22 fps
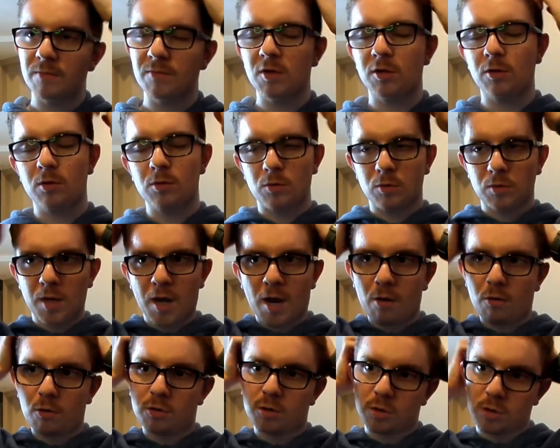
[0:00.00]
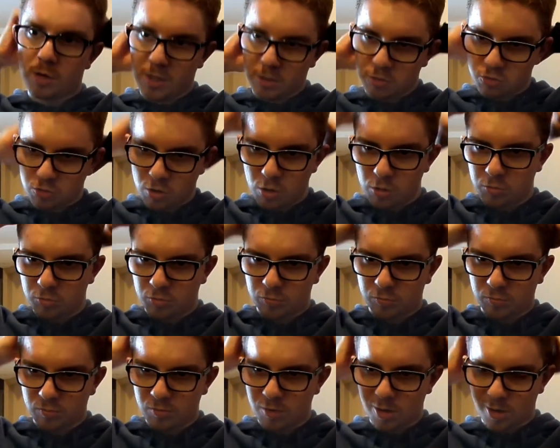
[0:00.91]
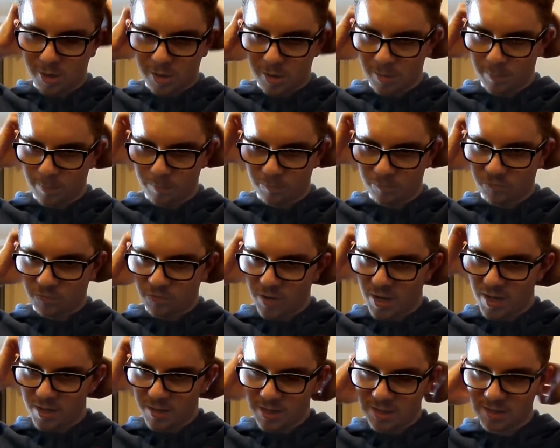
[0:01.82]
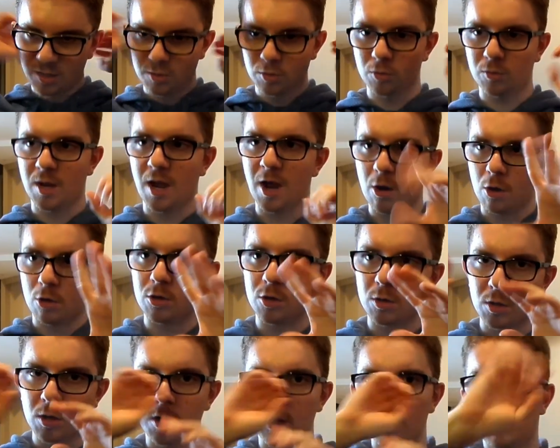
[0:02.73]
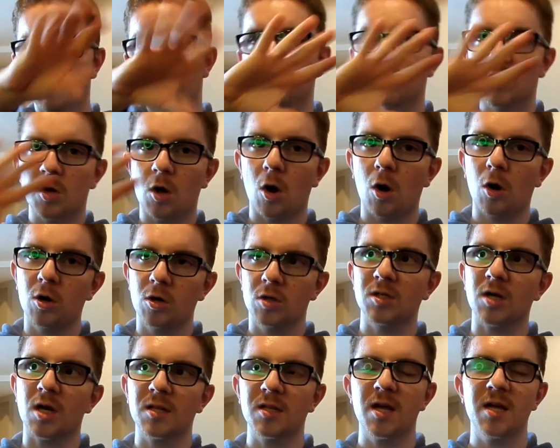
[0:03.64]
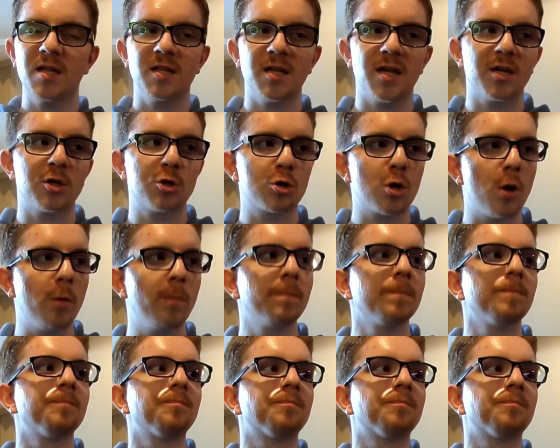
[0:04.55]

The little character intro, like the little character cards in the intro.